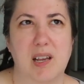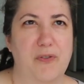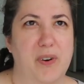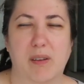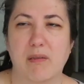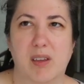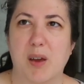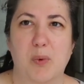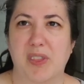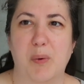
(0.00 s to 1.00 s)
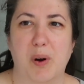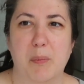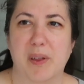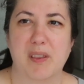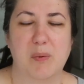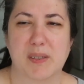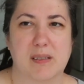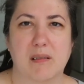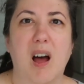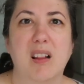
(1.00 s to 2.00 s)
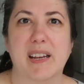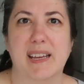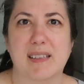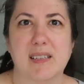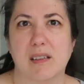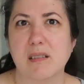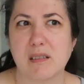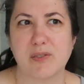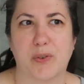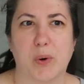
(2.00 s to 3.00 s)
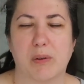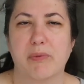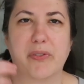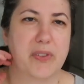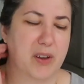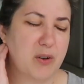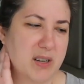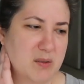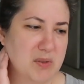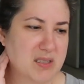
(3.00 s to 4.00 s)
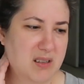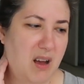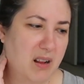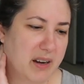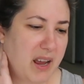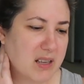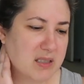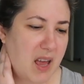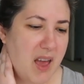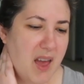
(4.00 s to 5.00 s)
I forget what they were, but it was holiday scents for the Christmas holidays,